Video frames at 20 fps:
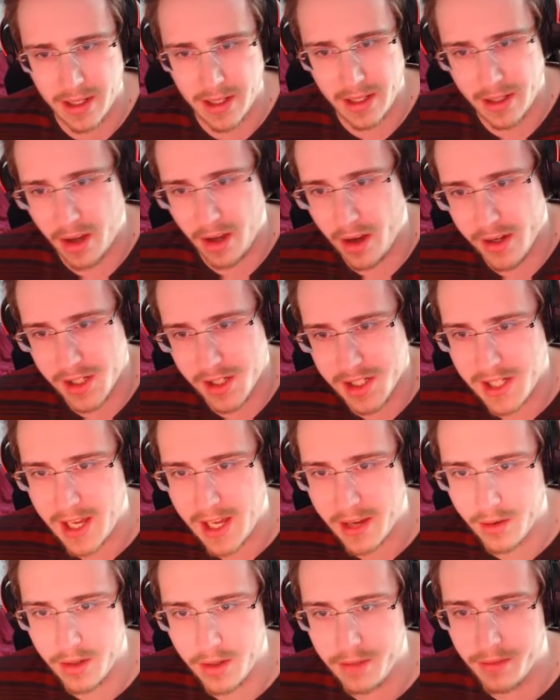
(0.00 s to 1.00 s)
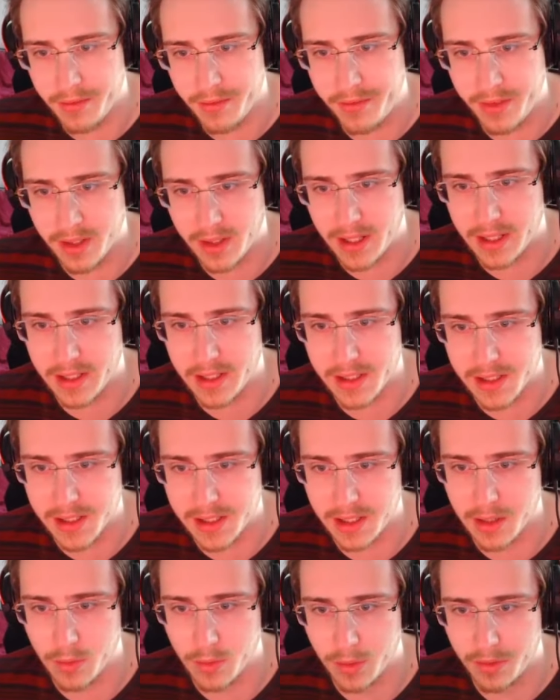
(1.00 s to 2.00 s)
Honestly, I don't even feel like it's,
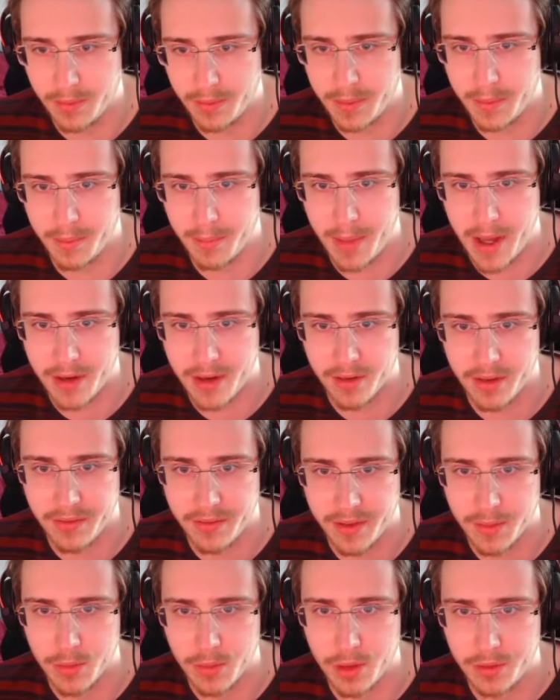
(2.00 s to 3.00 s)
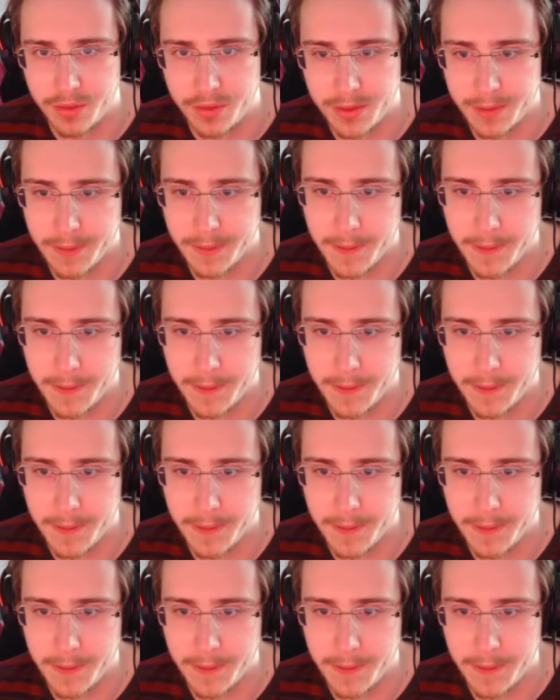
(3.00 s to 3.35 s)
it would have been better if I moved.